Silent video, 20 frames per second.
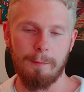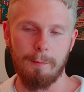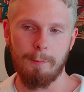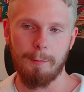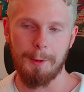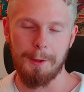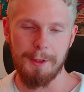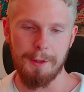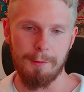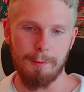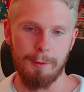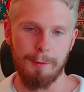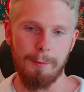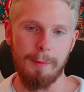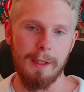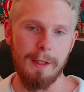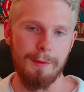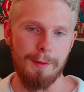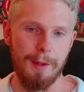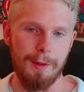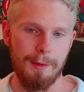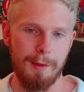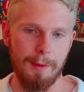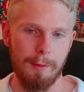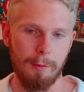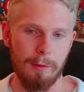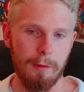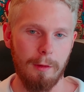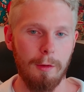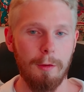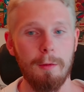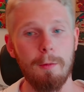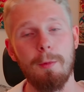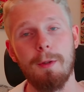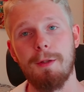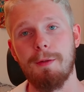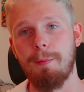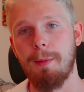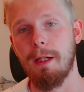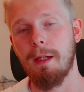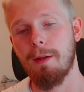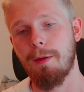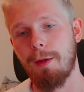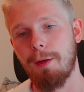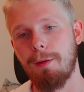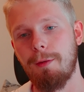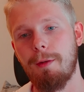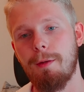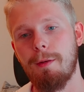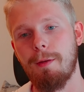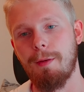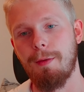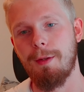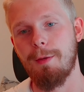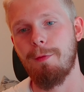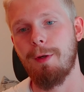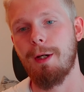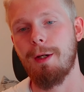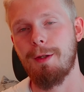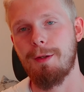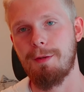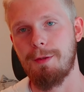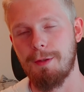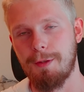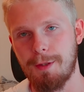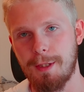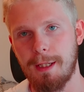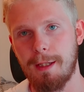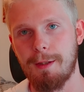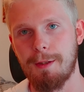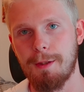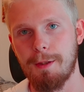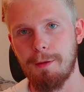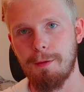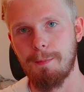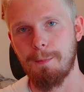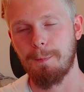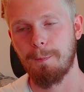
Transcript: Which would mean that there will always be another device to sync to,